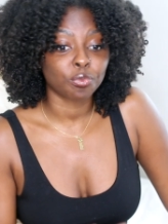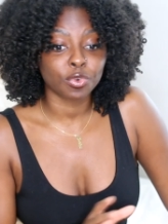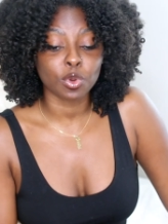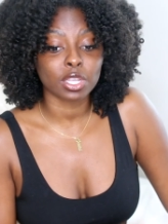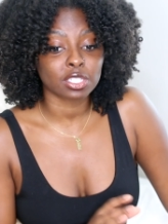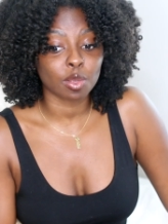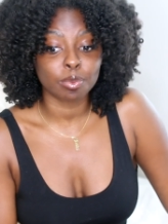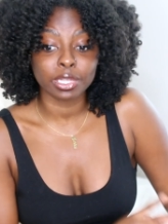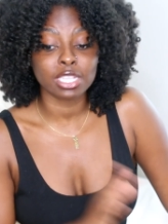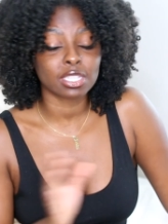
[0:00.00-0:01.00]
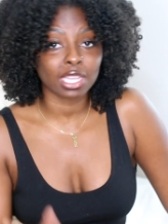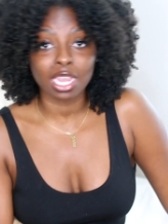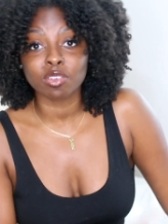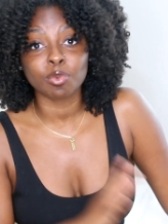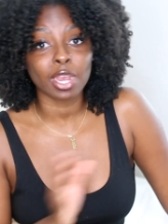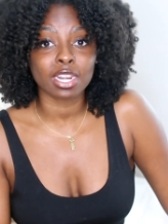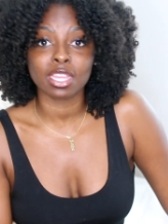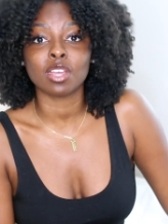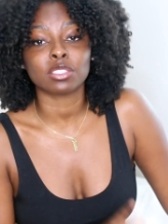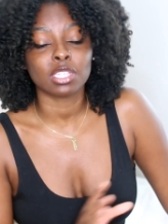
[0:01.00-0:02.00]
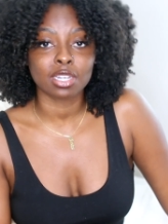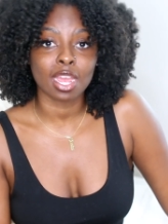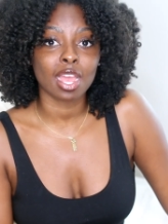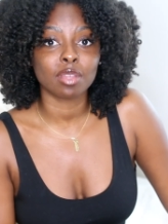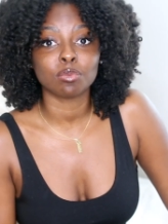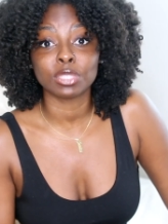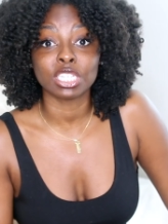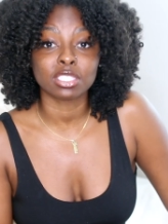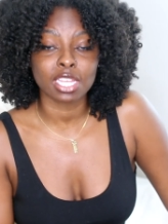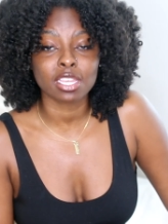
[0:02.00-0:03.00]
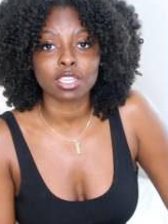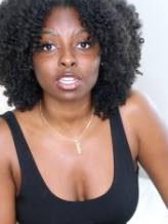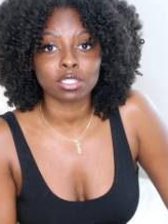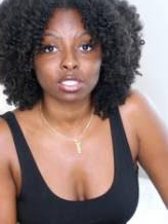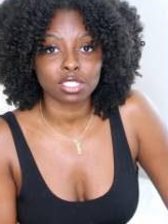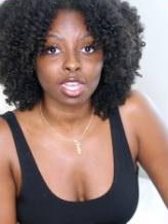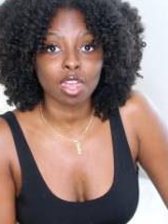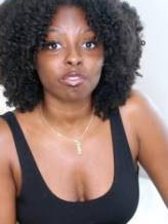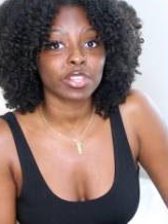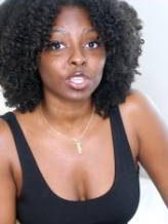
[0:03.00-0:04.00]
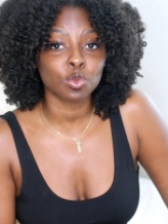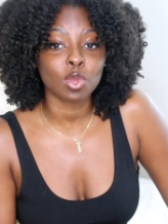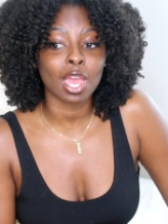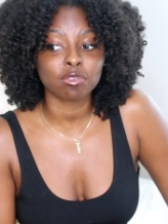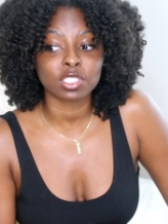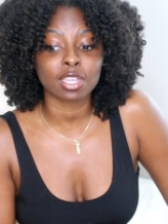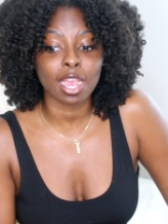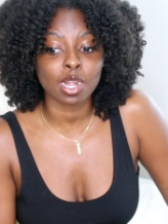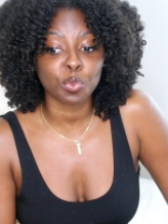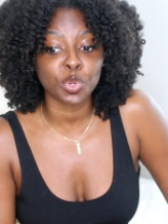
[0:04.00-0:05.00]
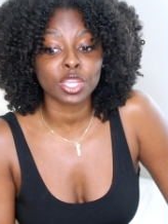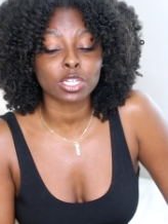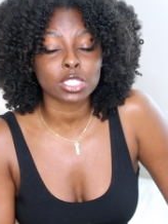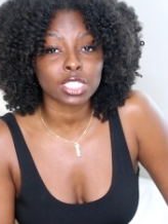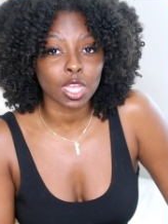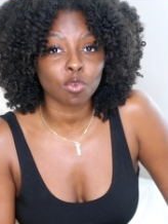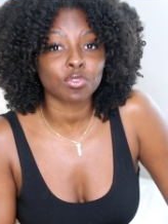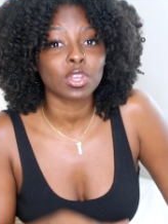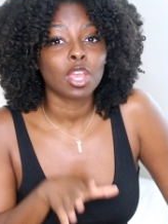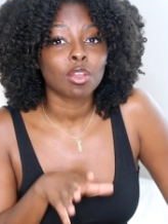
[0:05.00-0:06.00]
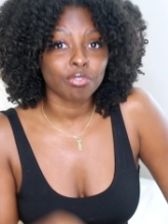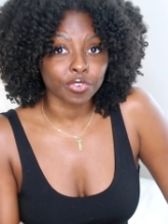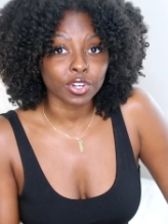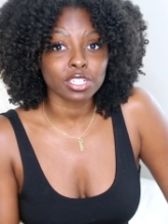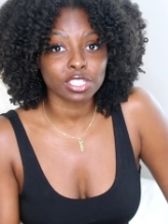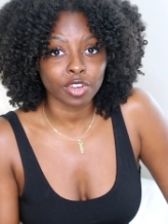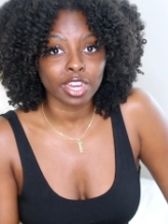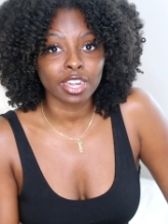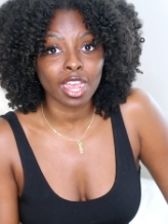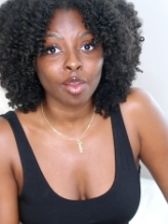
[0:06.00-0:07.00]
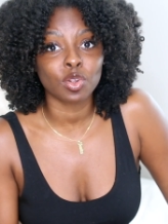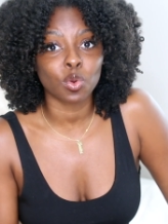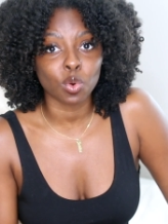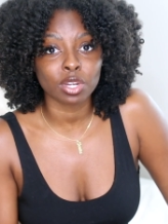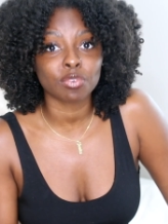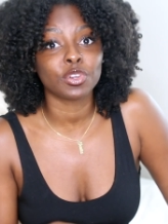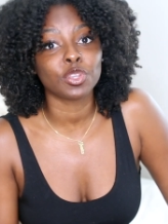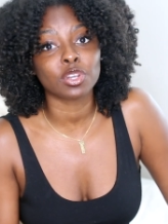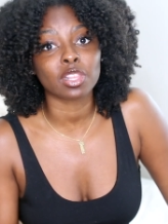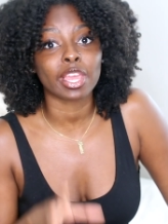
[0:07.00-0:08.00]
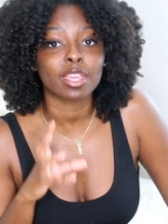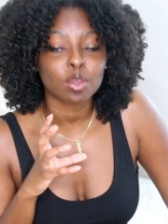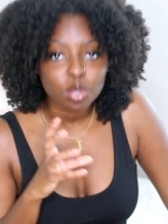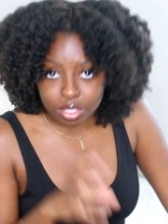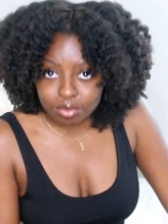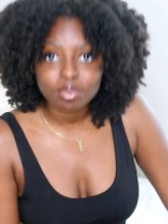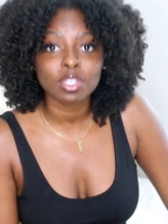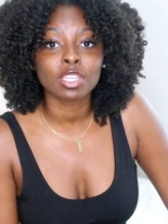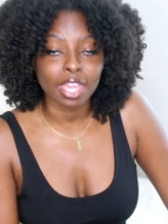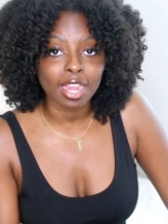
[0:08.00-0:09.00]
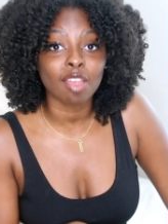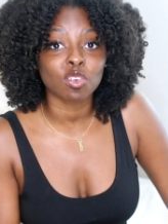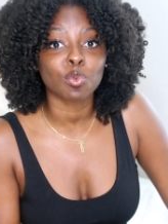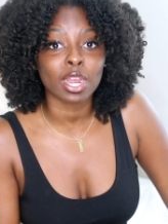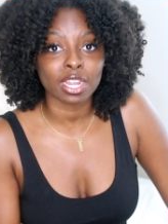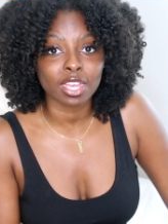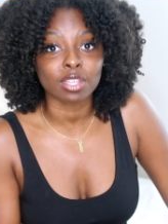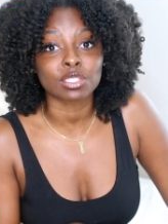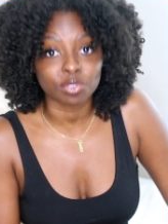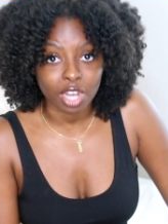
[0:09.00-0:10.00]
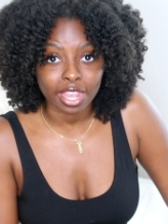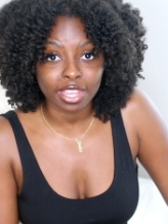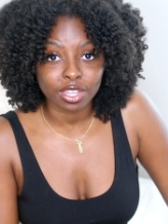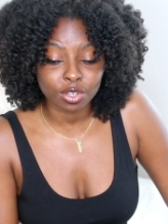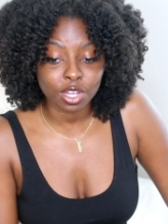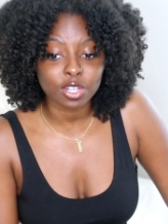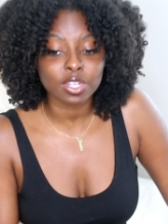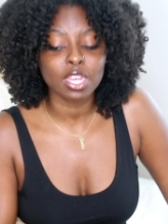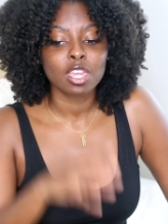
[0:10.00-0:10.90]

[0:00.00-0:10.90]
focus on pleasing everybody else and not be taking care of yourself. Like you have to kind of put yourself first right now in order for you to like get everybody else right, you know?